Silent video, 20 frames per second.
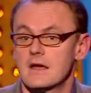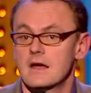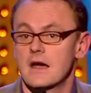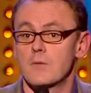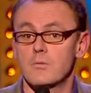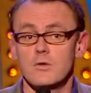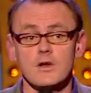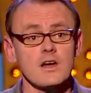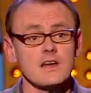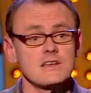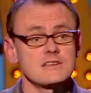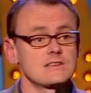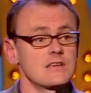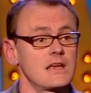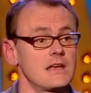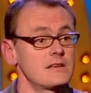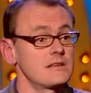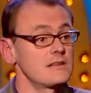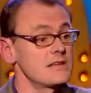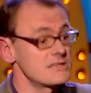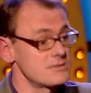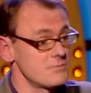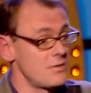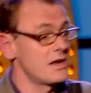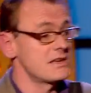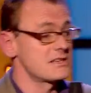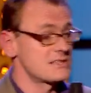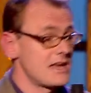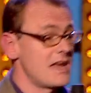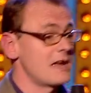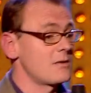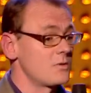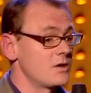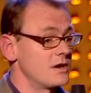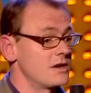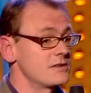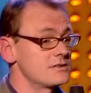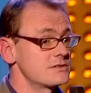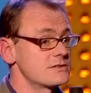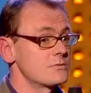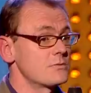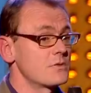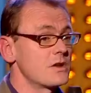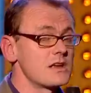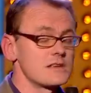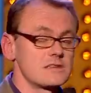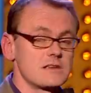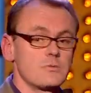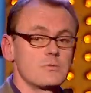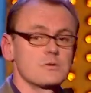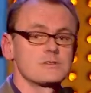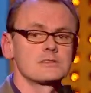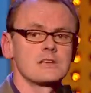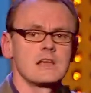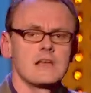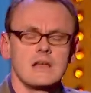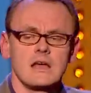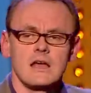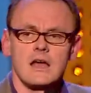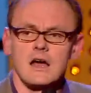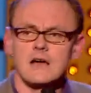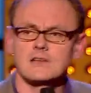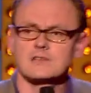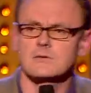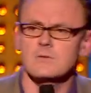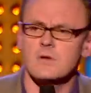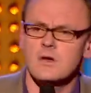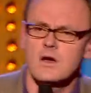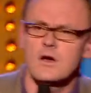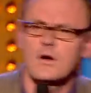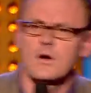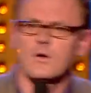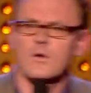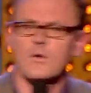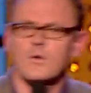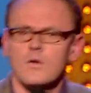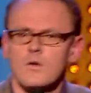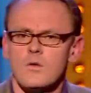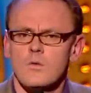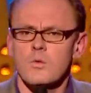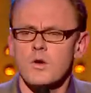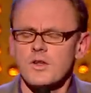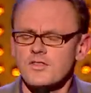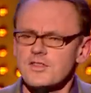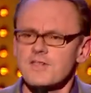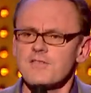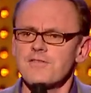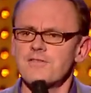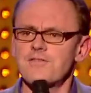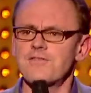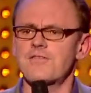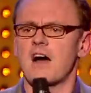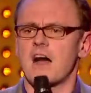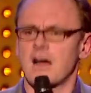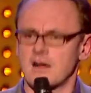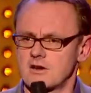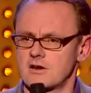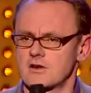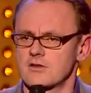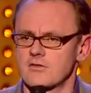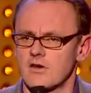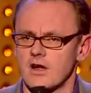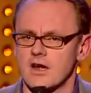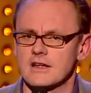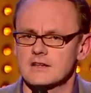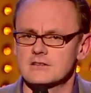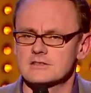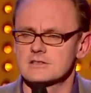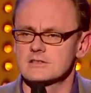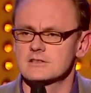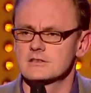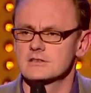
And what I said, and these are my exact words, what I said was, I said, what the fuck, right?